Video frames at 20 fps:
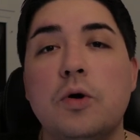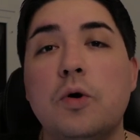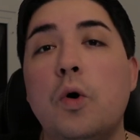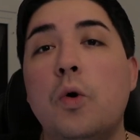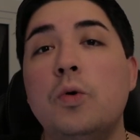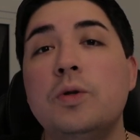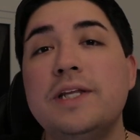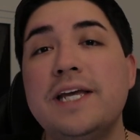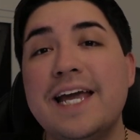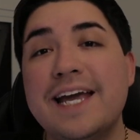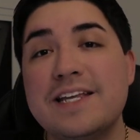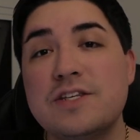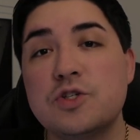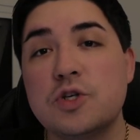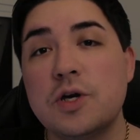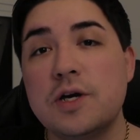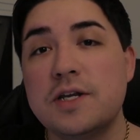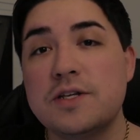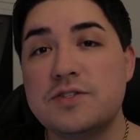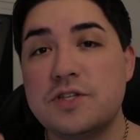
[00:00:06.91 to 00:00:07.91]
only as
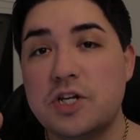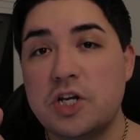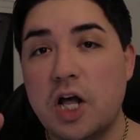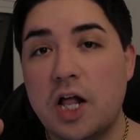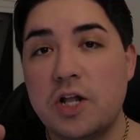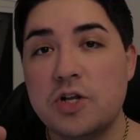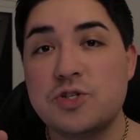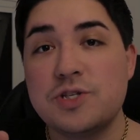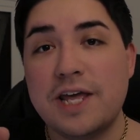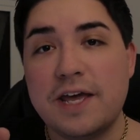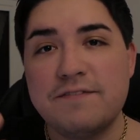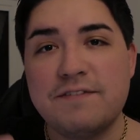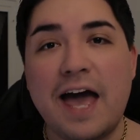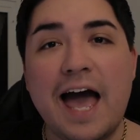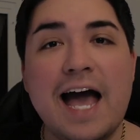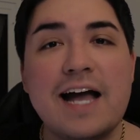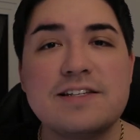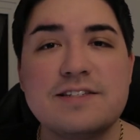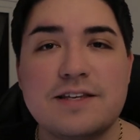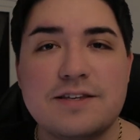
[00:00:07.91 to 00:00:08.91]
good as the knowledge they have
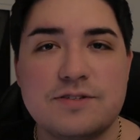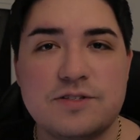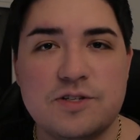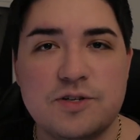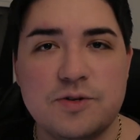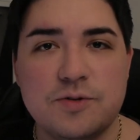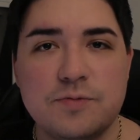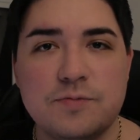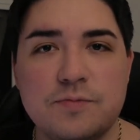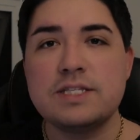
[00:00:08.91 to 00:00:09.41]
access to.